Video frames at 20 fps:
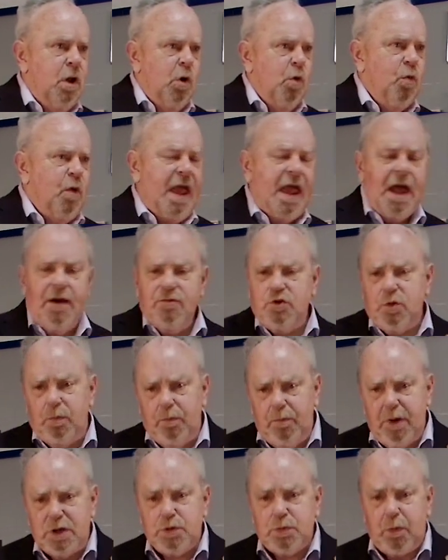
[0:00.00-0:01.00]
have some
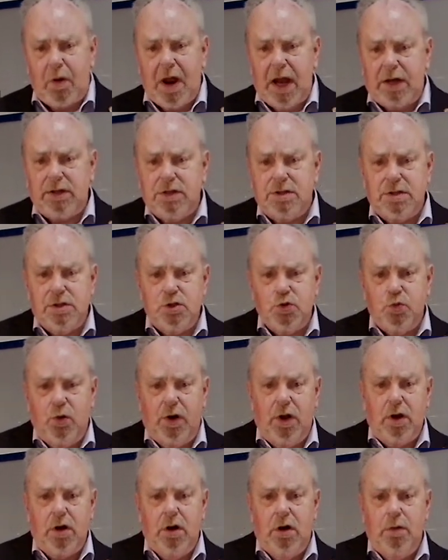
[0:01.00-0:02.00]
best practices when
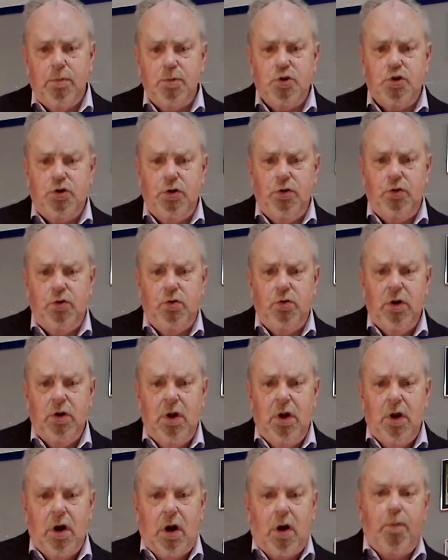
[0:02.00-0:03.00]
it comes to
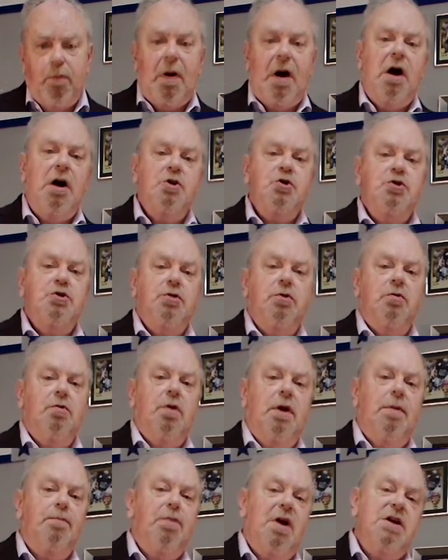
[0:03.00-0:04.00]
our posture
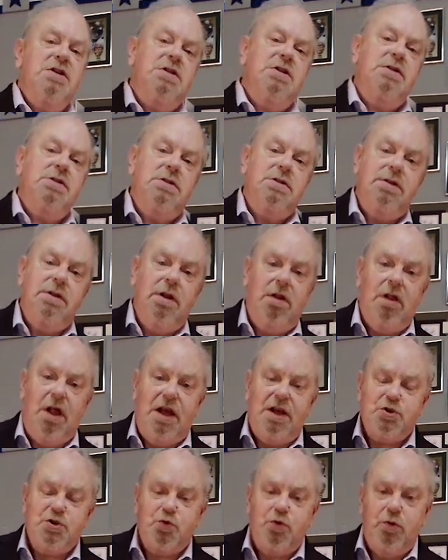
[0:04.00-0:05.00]
and presence in the
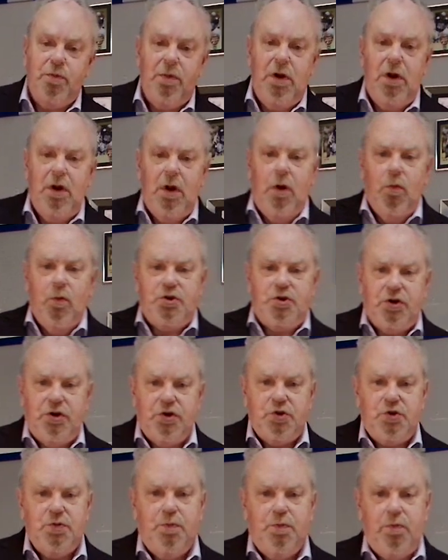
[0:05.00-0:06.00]
classroom, which
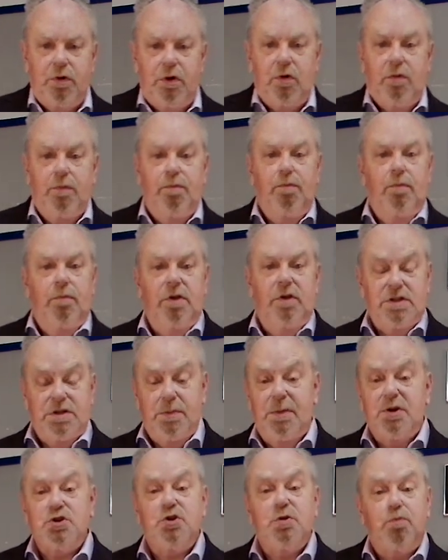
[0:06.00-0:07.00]
is, as I
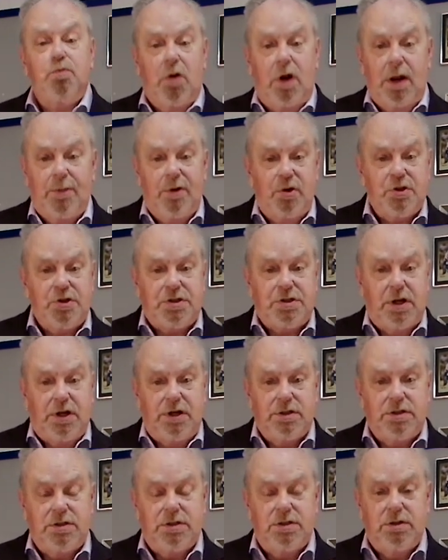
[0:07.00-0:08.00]
mentioned, primary
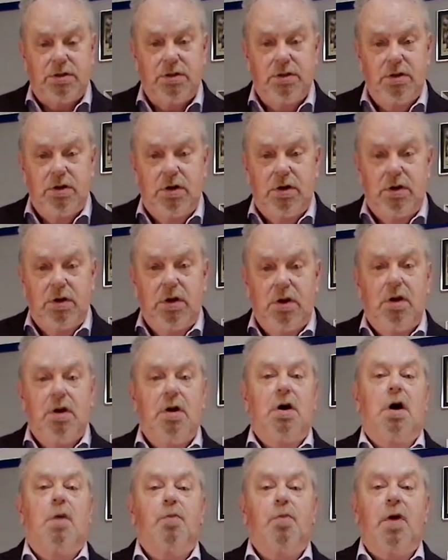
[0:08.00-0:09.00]
stance,
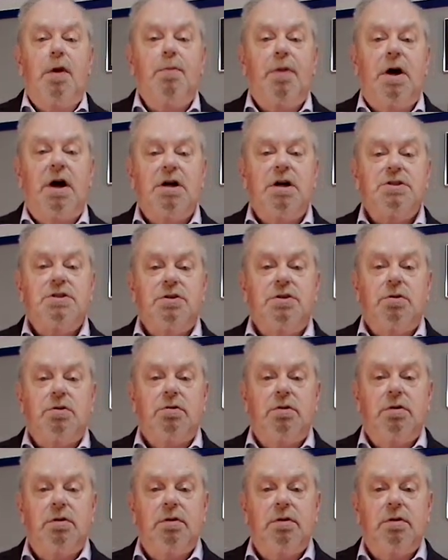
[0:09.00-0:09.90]
upright posture.